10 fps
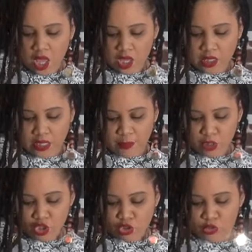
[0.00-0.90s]

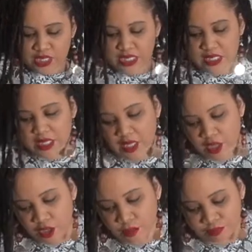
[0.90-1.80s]
lemon juice in
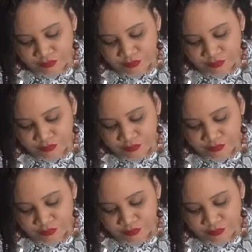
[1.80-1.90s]
there.